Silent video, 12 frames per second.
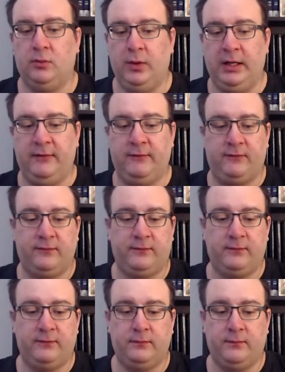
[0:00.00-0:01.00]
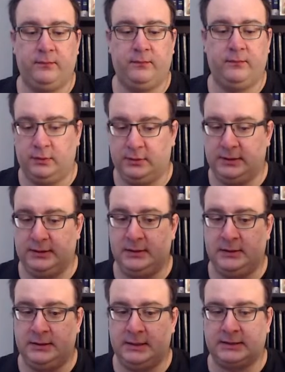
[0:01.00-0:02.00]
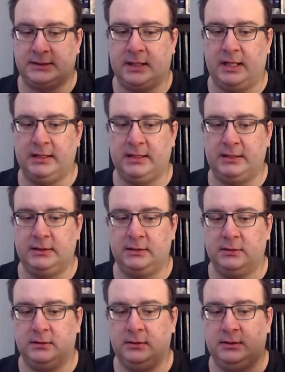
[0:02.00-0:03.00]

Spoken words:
We've decided,